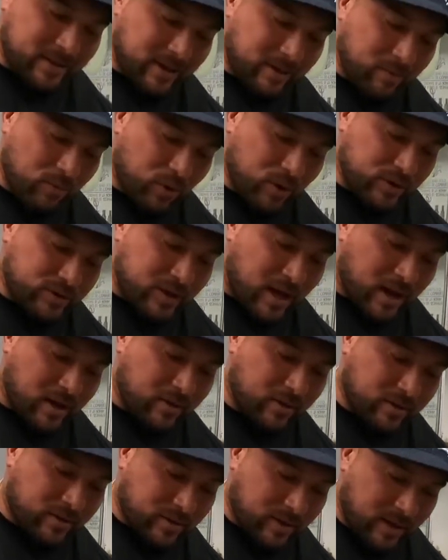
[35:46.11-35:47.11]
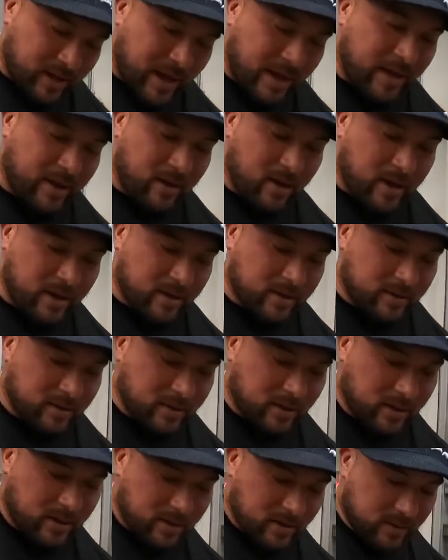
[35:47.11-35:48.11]
eat more tacos tonight, honestly.
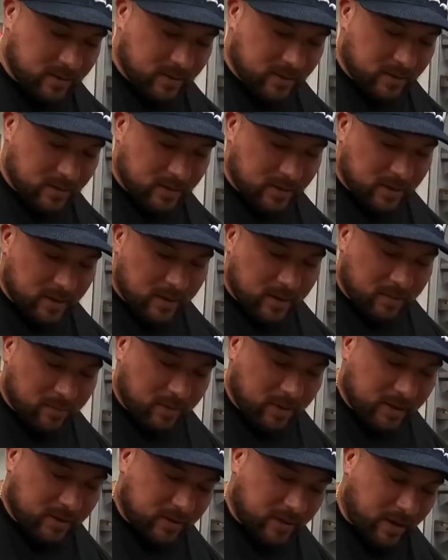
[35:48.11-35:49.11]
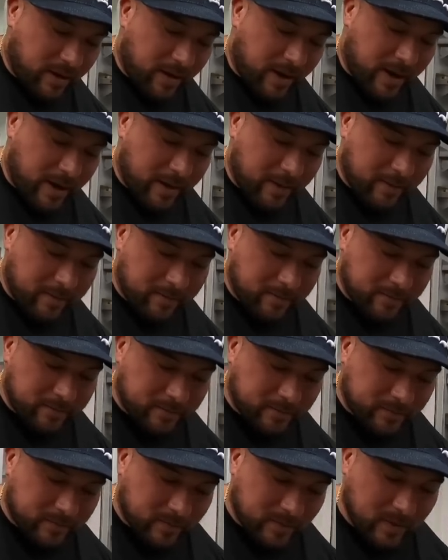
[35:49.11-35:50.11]
That's all
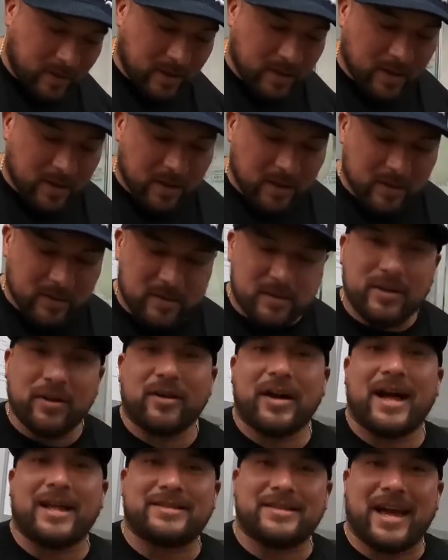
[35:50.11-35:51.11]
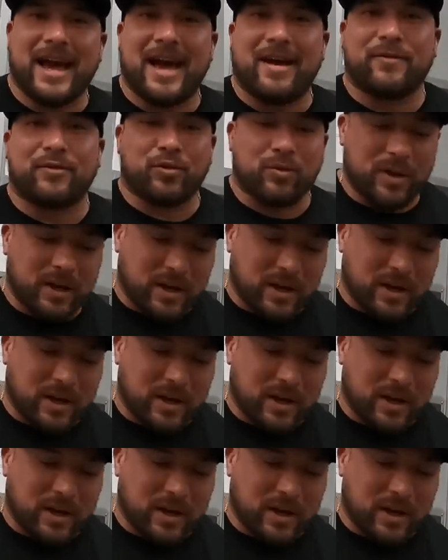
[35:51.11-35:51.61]
right. Still got to have three